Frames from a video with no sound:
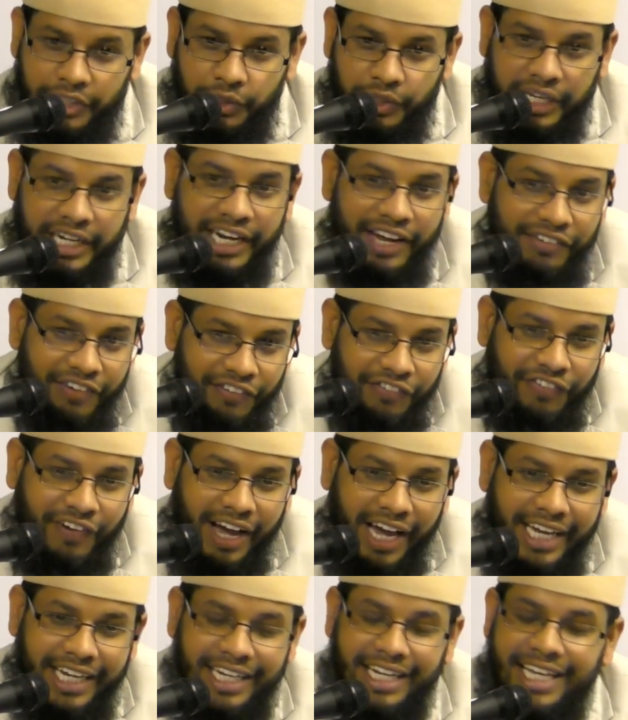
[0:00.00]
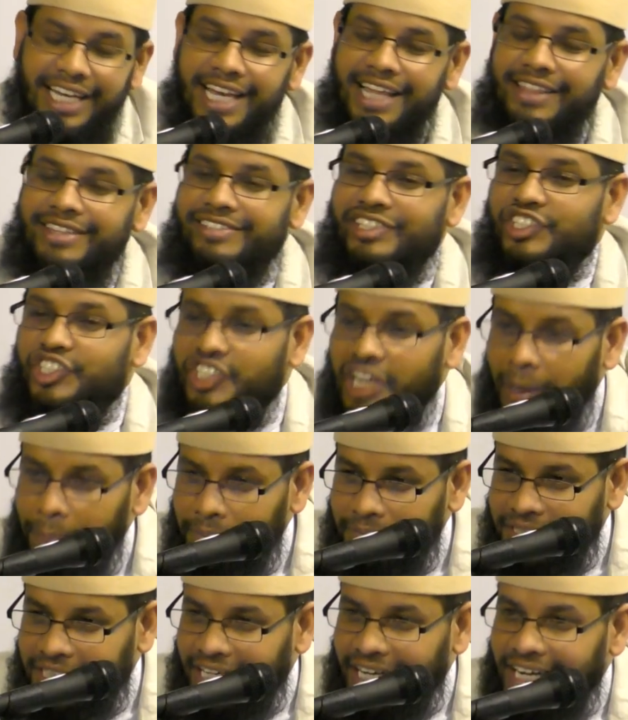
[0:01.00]
you can never find this
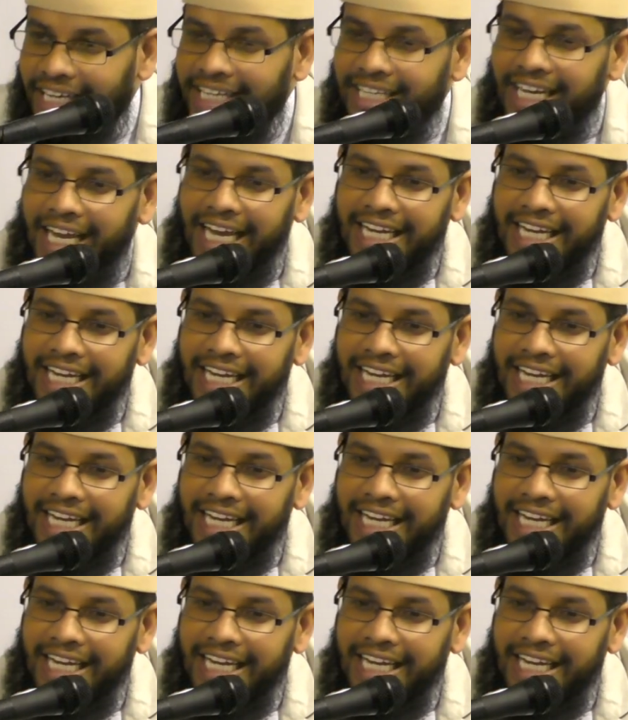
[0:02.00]
chapter